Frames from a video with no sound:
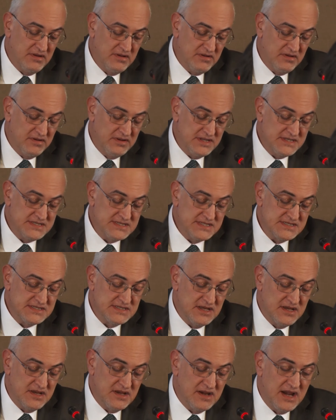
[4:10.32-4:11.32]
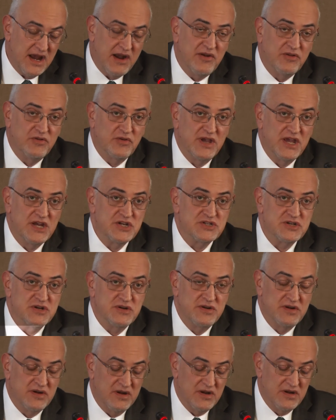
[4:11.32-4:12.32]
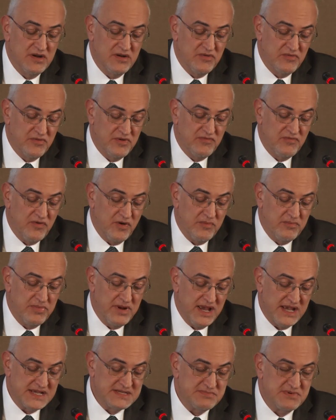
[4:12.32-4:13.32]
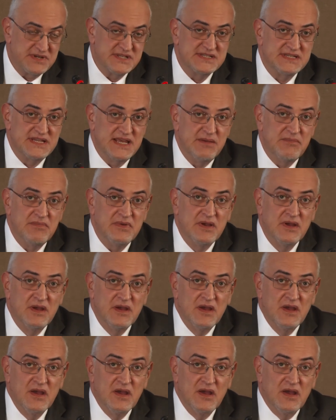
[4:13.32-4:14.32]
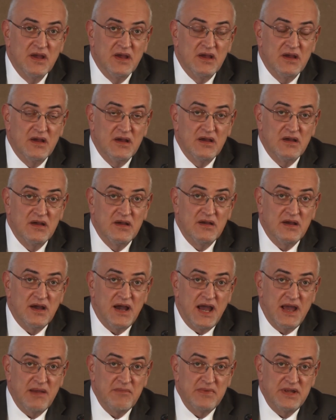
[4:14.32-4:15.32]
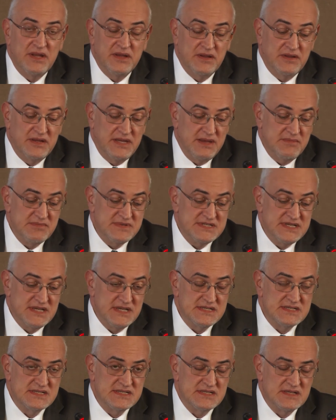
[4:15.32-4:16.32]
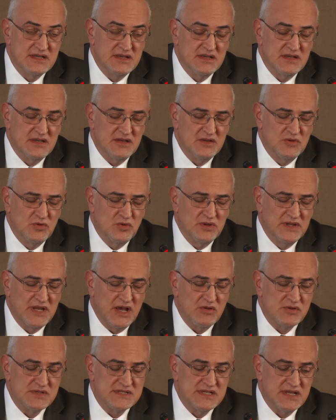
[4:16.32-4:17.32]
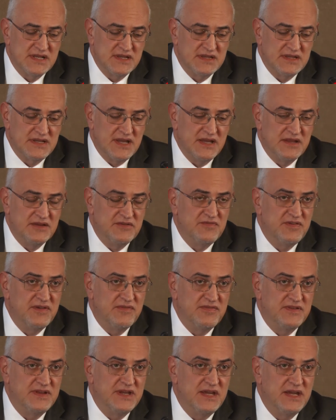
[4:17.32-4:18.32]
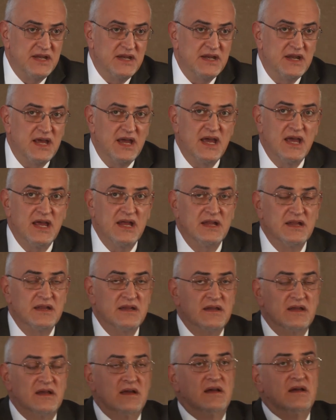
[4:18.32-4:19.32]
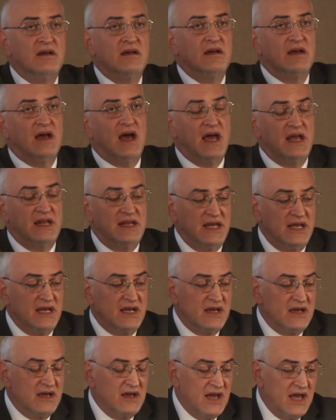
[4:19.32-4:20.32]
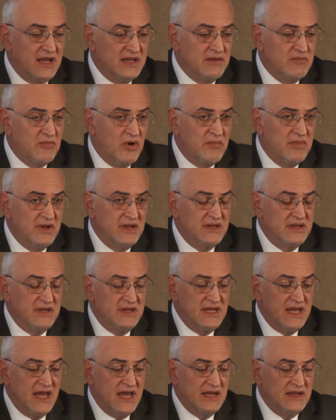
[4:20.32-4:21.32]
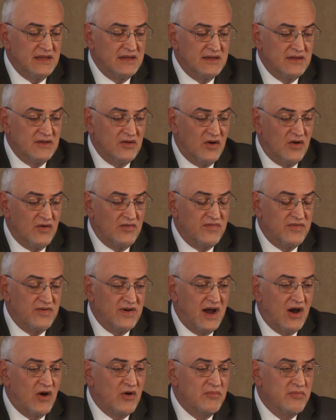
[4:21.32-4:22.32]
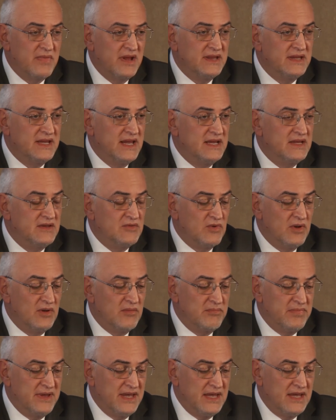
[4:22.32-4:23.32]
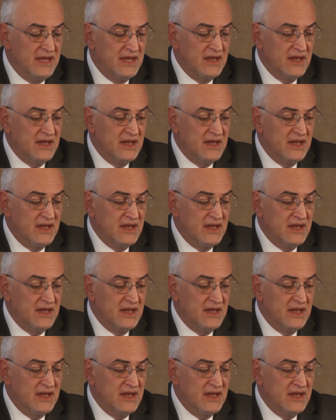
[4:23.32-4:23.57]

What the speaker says: This is the Higher Education Reform Experts Team. I'm in the team since 2015, and I think at the moment the end of our mandate will be